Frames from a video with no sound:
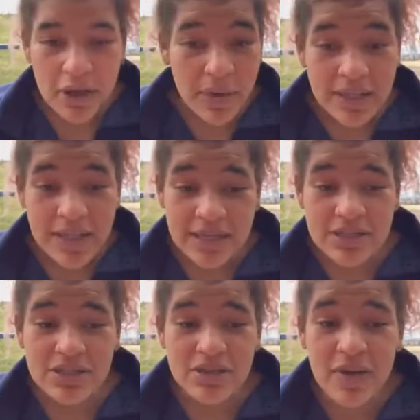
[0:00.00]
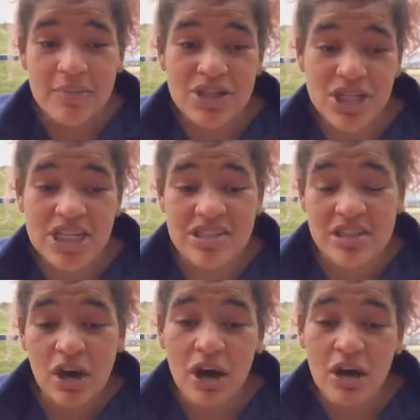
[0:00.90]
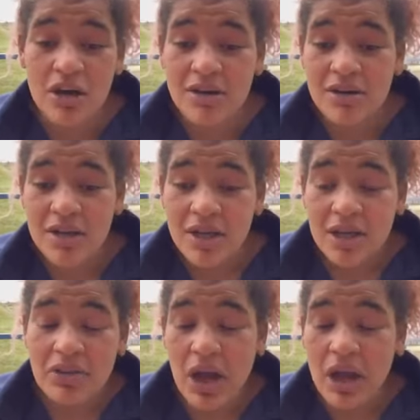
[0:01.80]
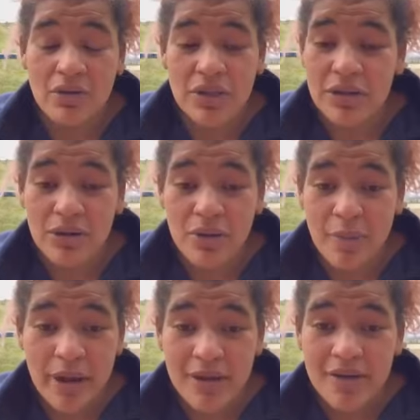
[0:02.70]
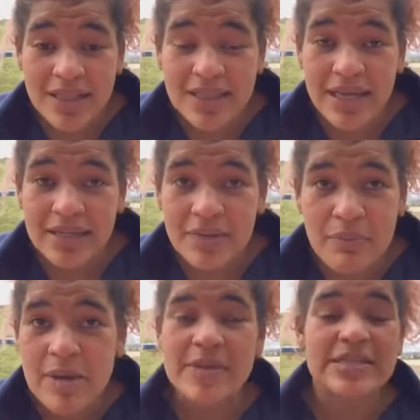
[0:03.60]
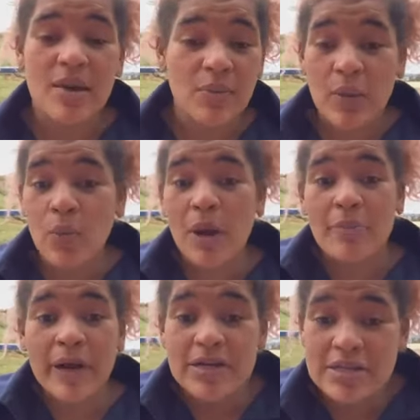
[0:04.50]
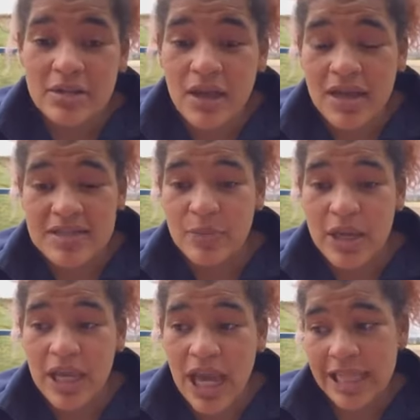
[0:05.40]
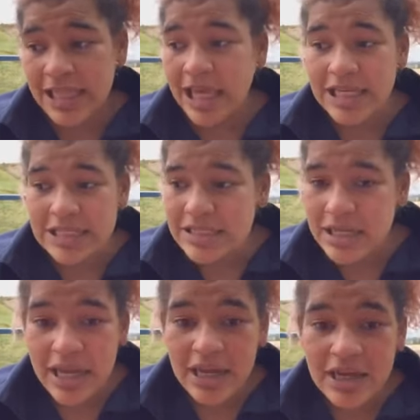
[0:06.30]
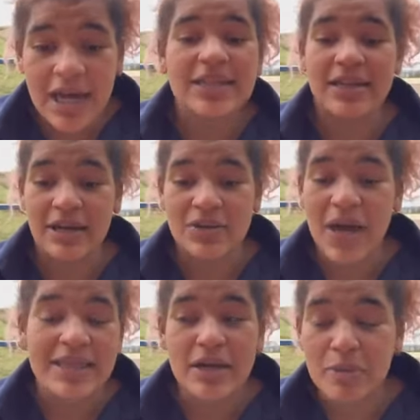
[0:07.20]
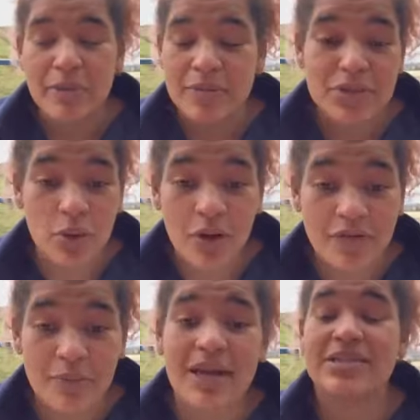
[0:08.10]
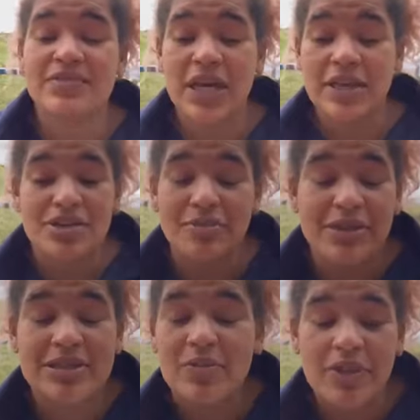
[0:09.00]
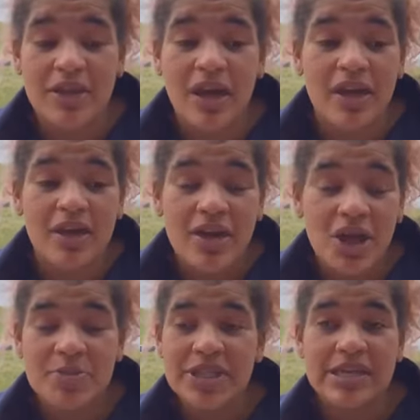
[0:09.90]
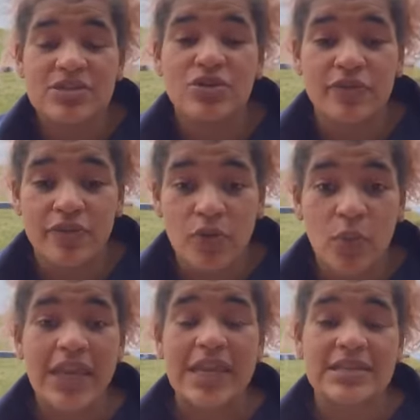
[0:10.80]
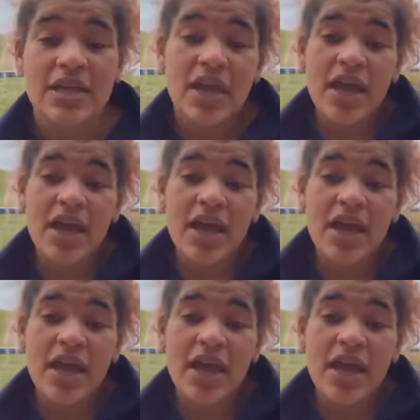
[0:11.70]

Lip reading: I quite like to do images that I only know about, and then maybe some like one person will ask me at the end, and then I'll be able to go off on a massive tangent about something that I obsessed over for weeks.